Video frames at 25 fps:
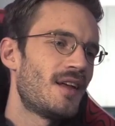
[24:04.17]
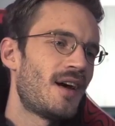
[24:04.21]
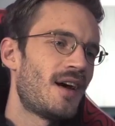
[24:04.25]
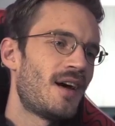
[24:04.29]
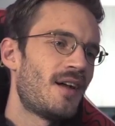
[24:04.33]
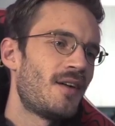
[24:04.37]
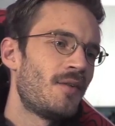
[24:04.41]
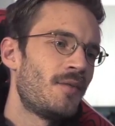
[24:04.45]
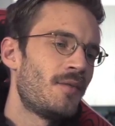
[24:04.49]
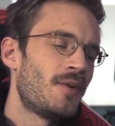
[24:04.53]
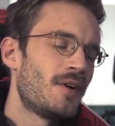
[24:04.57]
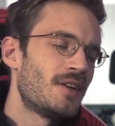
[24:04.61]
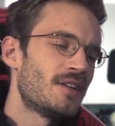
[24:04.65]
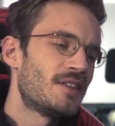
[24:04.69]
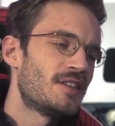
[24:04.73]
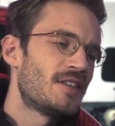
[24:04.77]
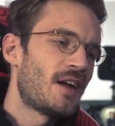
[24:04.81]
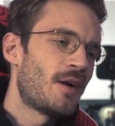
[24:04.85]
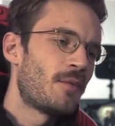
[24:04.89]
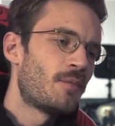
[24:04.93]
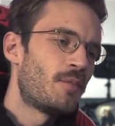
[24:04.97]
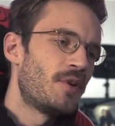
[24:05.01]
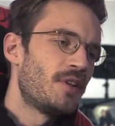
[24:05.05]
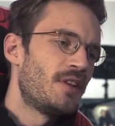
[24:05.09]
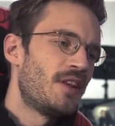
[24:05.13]
I don't want to
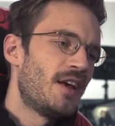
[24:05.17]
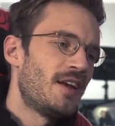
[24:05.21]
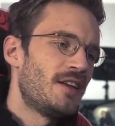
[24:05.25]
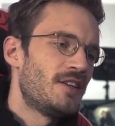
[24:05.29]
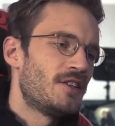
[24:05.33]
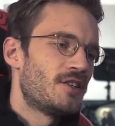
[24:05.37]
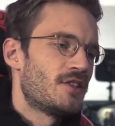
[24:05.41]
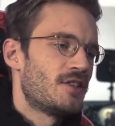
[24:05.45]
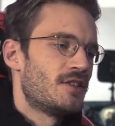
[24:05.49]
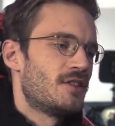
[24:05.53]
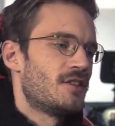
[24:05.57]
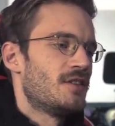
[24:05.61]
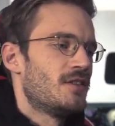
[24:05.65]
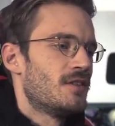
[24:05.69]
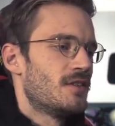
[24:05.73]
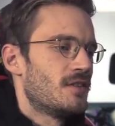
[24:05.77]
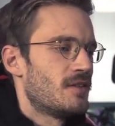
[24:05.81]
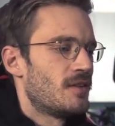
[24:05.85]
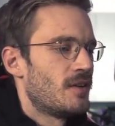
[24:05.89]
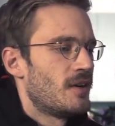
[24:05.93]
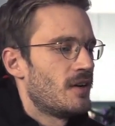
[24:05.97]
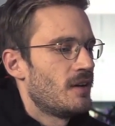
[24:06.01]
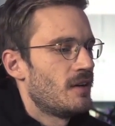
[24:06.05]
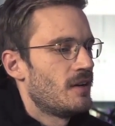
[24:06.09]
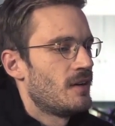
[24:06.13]
sound pretentious,
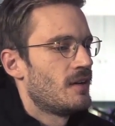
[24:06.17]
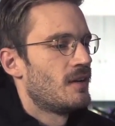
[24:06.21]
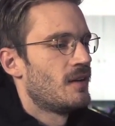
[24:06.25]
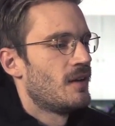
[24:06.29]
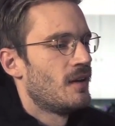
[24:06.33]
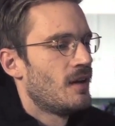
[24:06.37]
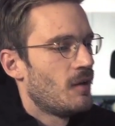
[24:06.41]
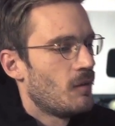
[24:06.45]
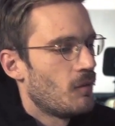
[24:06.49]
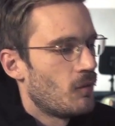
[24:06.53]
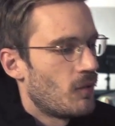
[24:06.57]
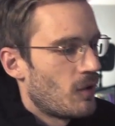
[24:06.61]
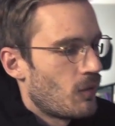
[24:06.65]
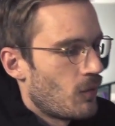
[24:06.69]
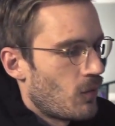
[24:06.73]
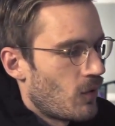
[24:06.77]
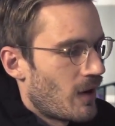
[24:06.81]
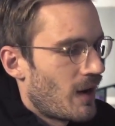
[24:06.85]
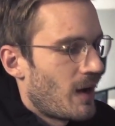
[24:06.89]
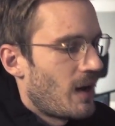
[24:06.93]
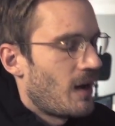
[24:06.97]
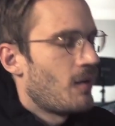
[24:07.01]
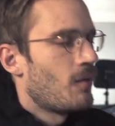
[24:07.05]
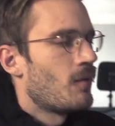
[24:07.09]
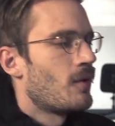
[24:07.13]
right? But if what
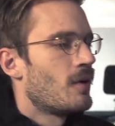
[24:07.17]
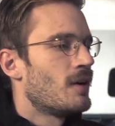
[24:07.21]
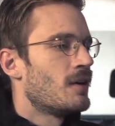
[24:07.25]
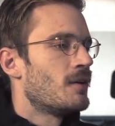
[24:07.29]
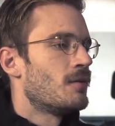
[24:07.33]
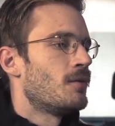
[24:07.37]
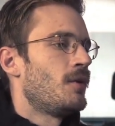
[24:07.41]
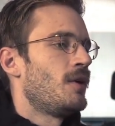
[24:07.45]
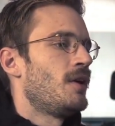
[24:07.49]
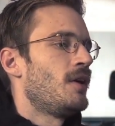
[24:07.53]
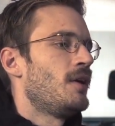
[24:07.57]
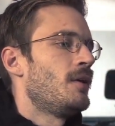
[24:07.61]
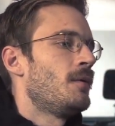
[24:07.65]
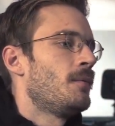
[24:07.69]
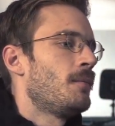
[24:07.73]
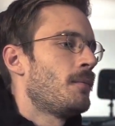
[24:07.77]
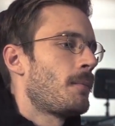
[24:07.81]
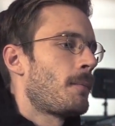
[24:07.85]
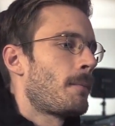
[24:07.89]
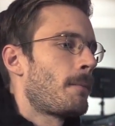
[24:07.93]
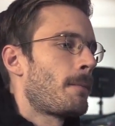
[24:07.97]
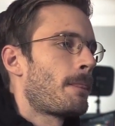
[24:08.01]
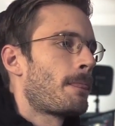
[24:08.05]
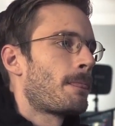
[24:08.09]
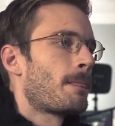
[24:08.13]
I want to read
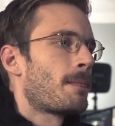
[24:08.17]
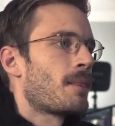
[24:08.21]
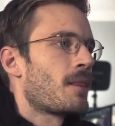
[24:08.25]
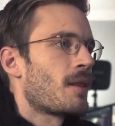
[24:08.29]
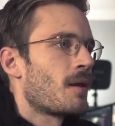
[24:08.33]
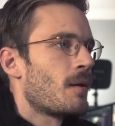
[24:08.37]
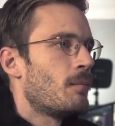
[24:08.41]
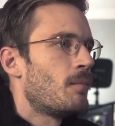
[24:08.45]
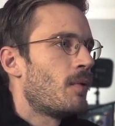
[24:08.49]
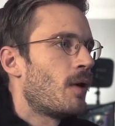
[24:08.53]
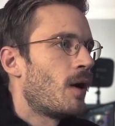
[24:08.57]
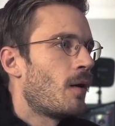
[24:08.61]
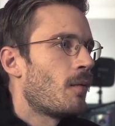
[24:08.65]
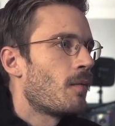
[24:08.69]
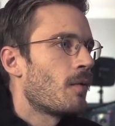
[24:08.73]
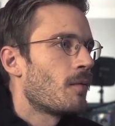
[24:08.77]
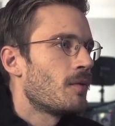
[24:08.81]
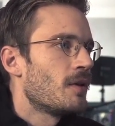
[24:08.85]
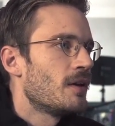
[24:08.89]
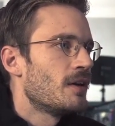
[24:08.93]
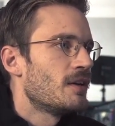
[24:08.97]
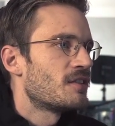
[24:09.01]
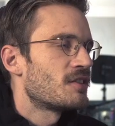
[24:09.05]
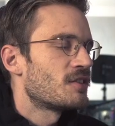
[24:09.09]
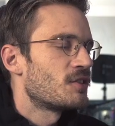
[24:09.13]

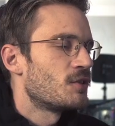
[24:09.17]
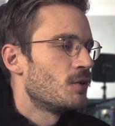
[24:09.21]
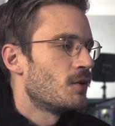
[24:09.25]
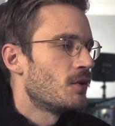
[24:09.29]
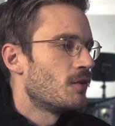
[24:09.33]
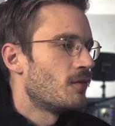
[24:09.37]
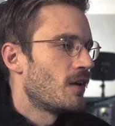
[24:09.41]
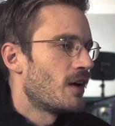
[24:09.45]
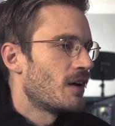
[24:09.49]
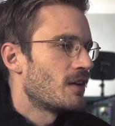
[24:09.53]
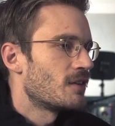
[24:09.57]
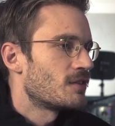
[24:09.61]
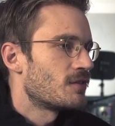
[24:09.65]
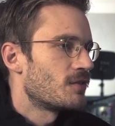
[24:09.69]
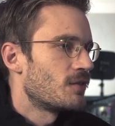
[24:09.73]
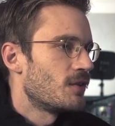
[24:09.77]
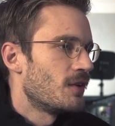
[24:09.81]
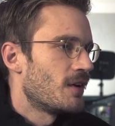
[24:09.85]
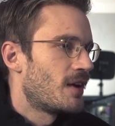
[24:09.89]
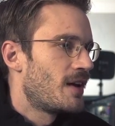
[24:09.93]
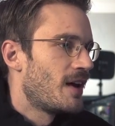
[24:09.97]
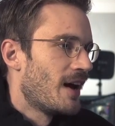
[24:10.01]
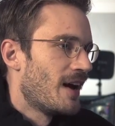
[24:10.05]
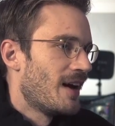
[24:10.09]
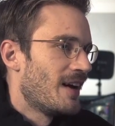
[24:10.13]
probably is too advanced for you
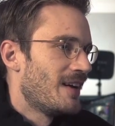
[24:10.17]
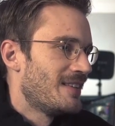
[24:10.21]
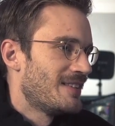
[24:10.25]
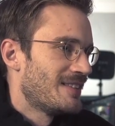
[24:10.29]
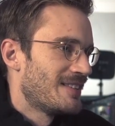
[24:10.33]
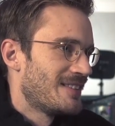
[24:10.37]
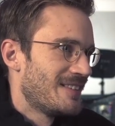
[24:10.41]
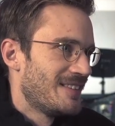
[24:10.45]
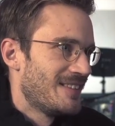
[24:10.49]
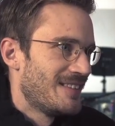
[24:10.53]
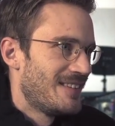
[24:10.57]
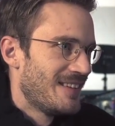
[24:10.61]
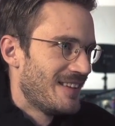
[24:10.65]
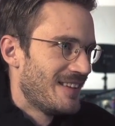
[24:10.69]
guys.